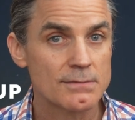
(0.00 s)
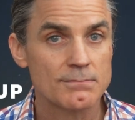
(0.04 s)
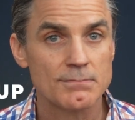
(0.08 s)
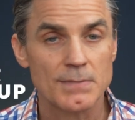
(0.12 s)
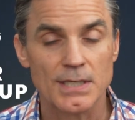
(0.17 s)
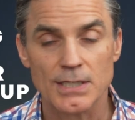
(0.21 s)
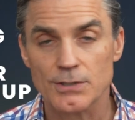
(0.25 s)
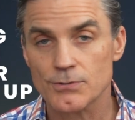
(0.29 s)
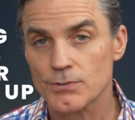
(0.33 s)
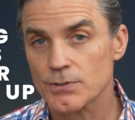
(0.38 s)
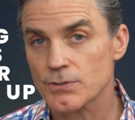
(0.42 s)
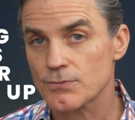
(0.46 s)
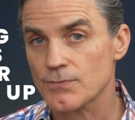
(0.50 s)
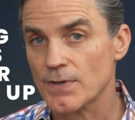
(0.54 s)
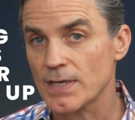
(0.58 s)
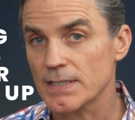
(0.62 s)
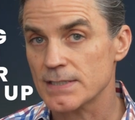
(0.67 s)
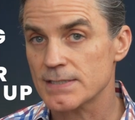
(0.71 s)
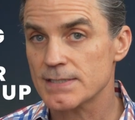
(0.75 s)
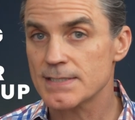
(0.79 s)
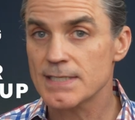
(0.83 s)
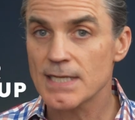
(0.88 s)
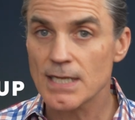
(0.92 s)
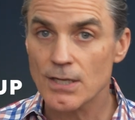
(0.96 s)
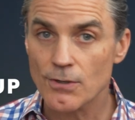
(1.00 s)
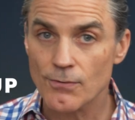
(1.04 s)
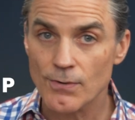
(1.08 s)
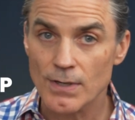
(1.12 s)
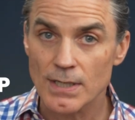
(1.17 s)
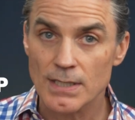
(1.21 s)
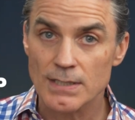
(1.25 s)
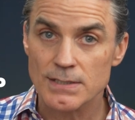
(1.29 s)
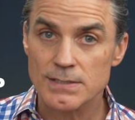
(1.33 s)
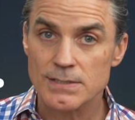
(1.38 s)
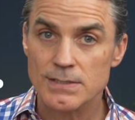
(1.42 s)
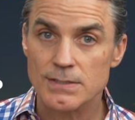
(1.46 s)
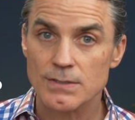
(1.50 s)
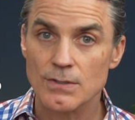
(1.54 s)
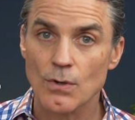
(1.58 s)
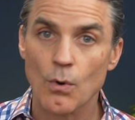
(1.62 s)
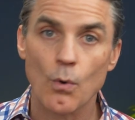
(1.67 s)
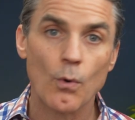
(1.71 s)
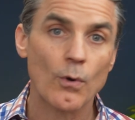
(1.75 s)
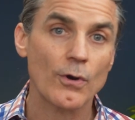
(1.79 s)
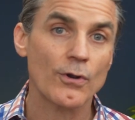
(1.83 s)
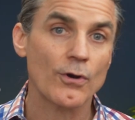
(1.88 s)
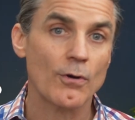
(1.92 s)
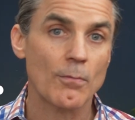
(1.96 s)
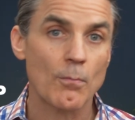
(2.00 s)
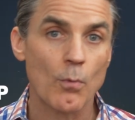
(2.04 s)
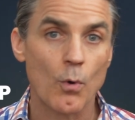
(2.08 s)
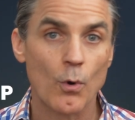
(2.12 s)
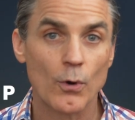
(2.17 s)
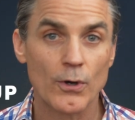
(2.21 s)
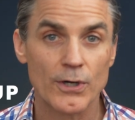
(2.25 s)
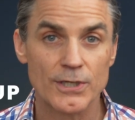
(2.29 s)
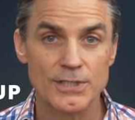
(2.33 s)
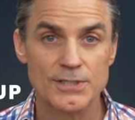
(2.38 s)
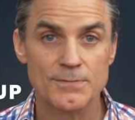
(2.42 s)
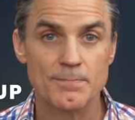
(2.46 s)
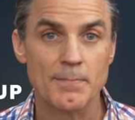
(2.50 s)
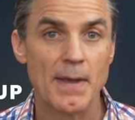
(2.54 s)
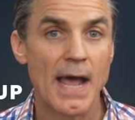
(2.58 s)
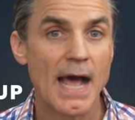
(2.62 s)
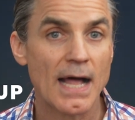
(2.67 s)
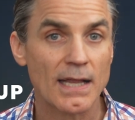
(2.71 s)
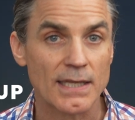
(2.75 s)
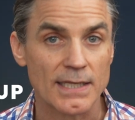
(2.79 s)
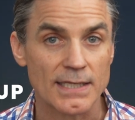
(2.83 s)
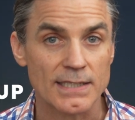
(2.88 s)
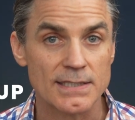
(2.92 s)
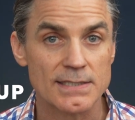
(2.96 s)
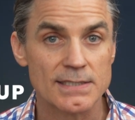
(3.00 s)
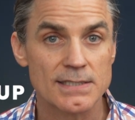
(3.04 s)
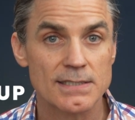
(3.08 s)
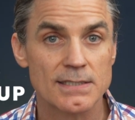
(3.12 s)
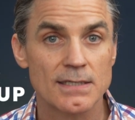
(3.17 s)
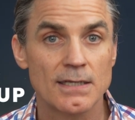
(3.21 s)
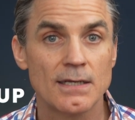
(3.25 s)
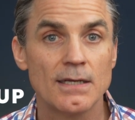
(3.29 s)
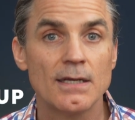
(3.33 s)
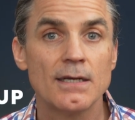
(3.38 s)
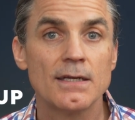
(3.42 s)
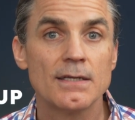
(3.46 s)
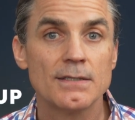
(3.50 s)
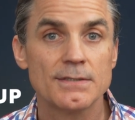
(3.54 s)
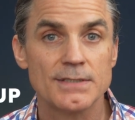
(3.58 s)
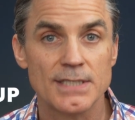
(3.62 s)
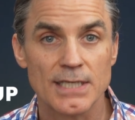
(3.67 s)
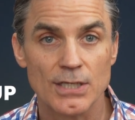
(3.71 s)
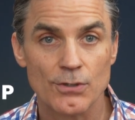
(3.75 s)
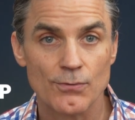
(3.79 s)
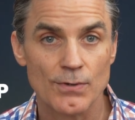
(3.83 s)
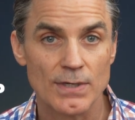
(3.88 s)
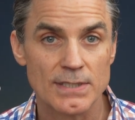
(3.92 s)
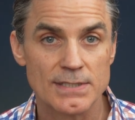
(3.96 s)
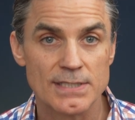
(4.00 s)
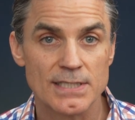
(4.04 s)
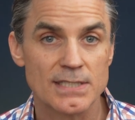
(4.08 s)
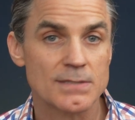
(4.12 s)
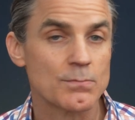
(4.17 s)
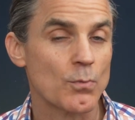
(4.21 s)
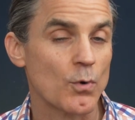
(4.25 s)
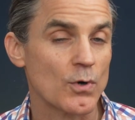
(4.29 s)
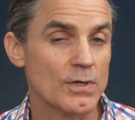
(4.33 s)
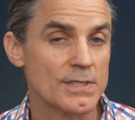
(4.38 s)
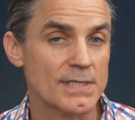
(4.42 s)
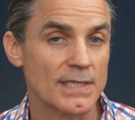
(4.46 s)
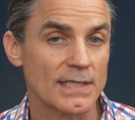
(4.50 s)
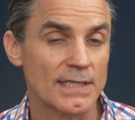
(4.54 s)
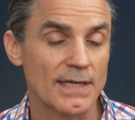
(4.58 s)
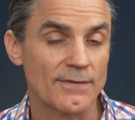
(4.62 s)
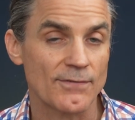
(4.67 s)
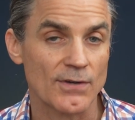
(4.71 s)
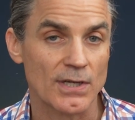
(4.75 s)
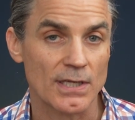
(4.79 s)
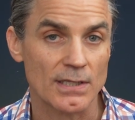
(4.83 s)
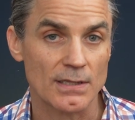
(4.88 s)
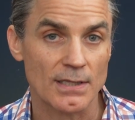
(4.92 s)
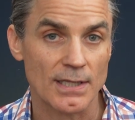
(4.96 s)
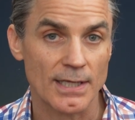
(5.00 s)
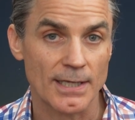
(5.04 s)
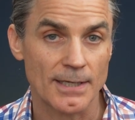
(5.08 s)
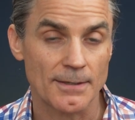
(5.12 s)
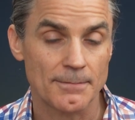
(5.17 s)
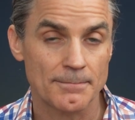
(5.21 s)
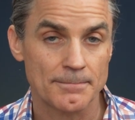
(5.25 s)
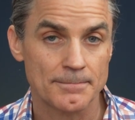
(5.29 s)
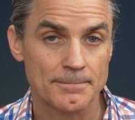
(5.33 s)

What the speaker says: interest rates decrease, or your mortgage balance decreases more significantly.